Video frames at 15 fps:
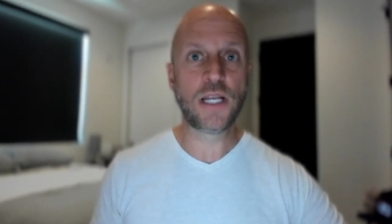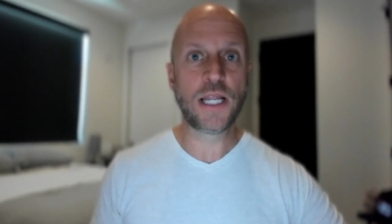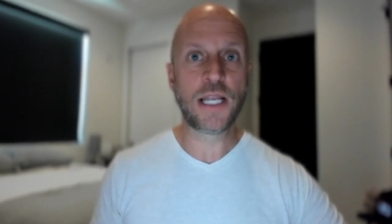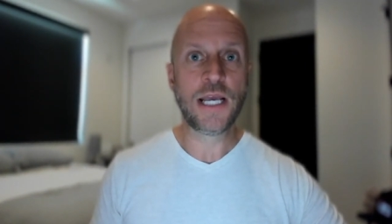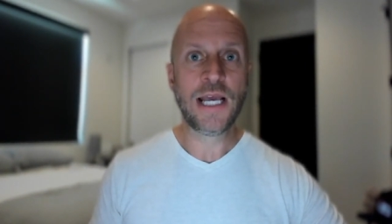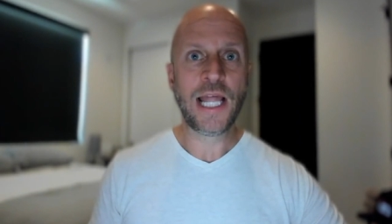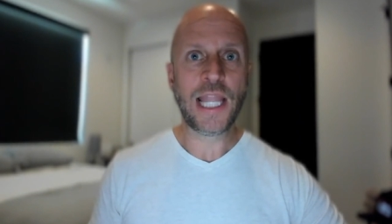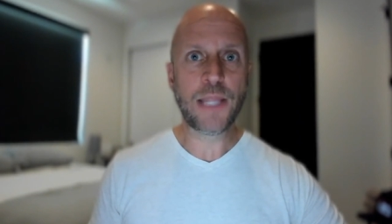And
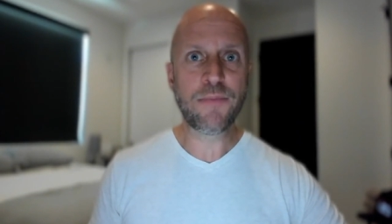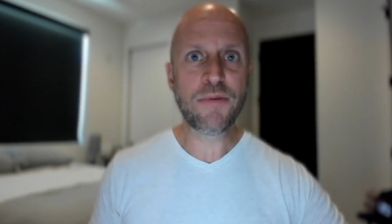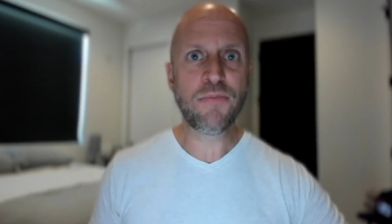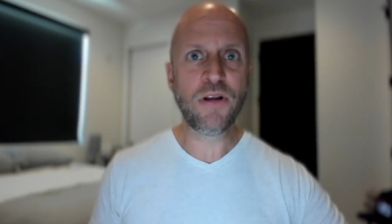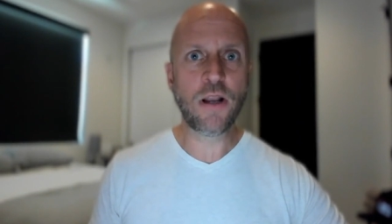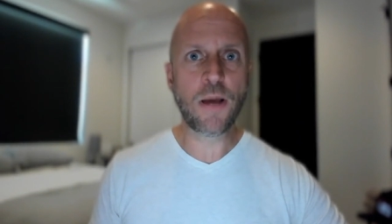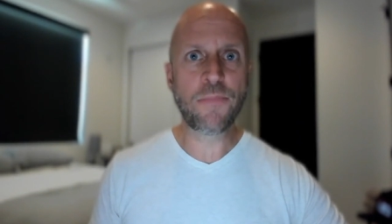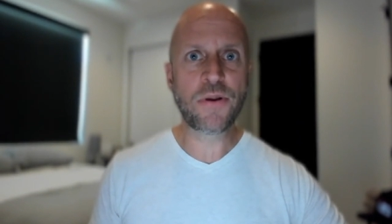let me
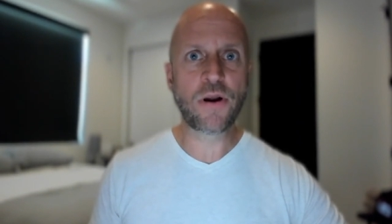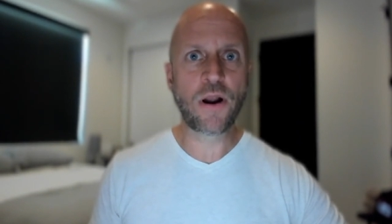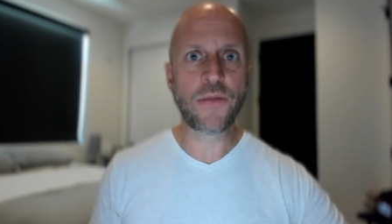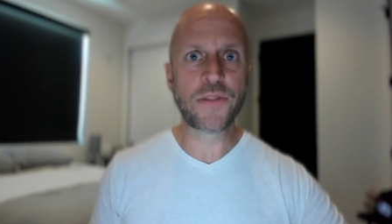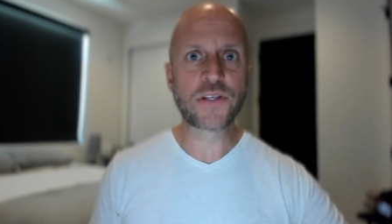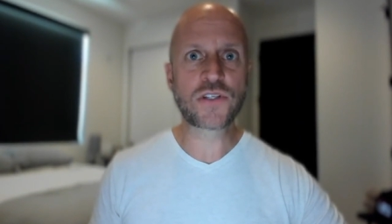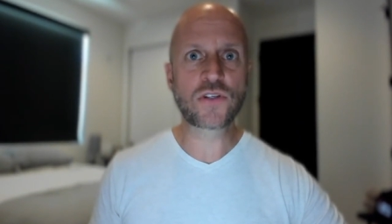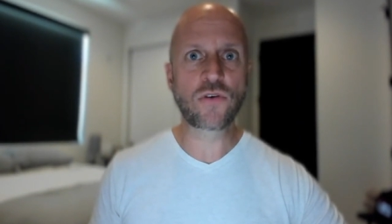put it up here on
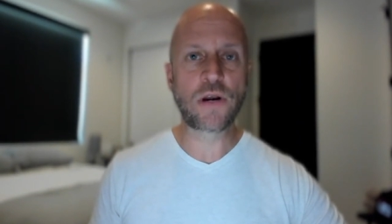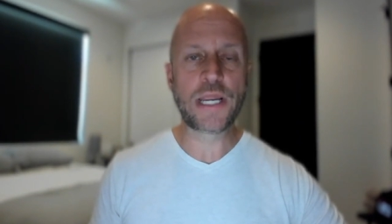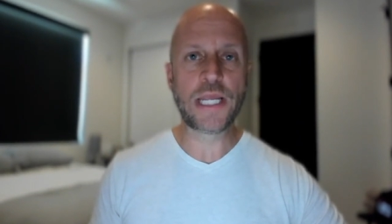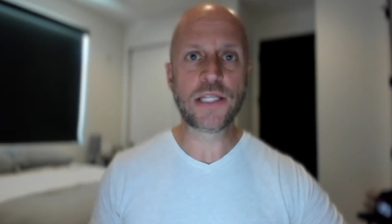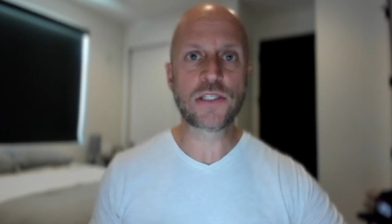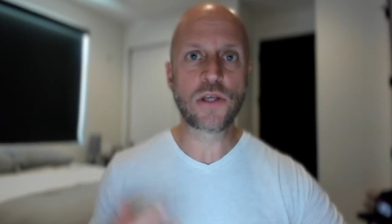the screen.